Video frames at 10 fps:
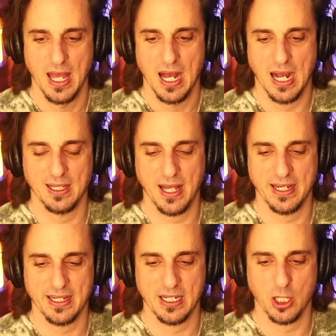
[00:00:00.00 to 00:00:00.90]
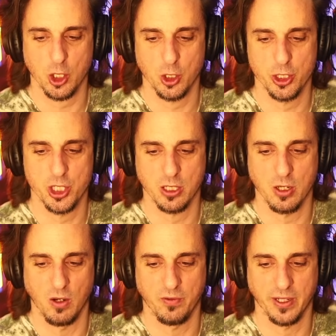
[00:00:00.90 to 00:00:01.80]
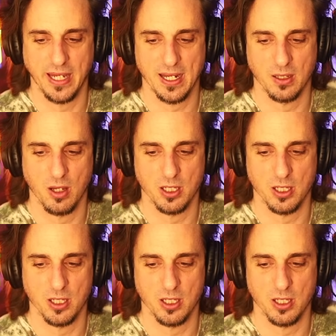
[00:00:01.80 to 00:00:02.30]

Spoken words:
highlighted an urgent call for canon law